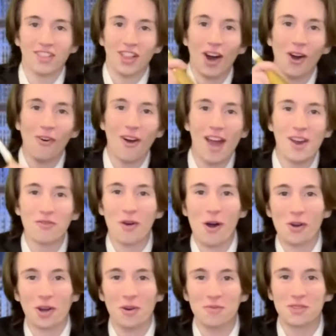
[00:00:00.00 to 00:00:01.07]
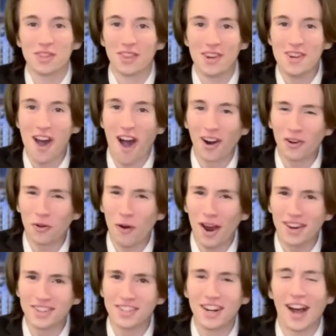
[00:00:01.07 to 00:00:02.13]
and welcome to the Not Quite
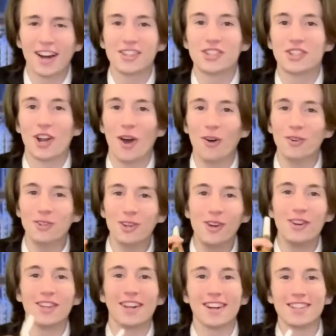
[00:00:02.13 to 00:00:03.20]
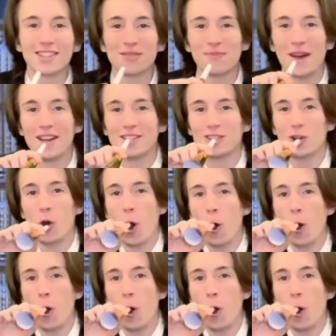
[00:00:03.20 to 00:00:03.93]
Tonight Show New Year's Special.